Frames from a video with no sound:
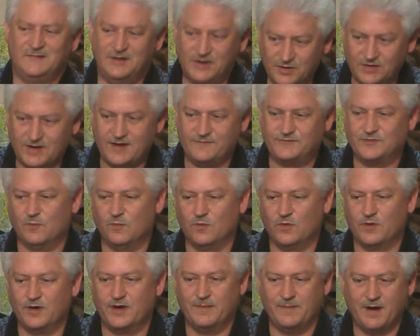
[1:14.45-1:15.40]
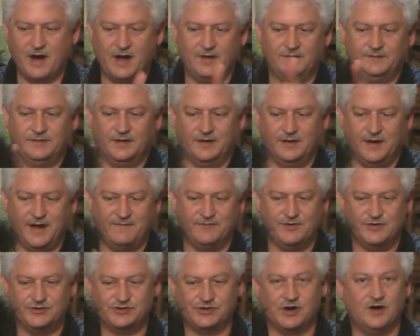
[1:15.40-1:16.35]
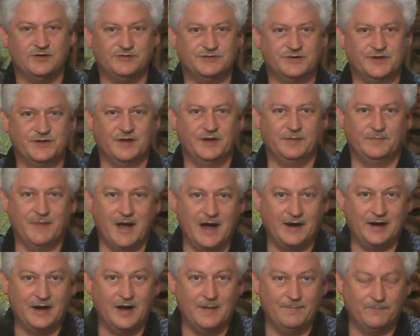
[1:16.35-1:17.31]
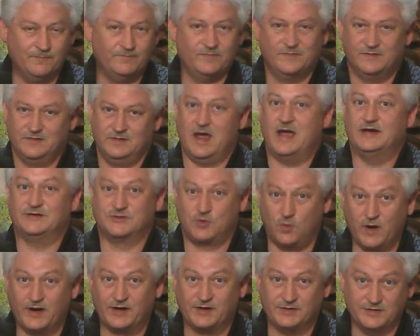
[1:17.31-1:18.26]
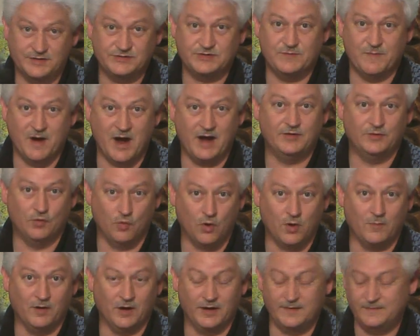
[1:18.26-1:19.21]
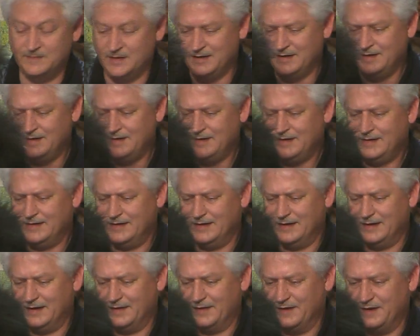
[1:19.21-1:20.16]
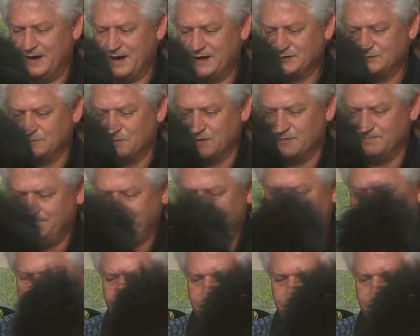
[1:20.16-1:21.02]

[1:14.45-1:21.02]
you don't have to worry about having to charge the thing back up as quickly as you might normally. The next one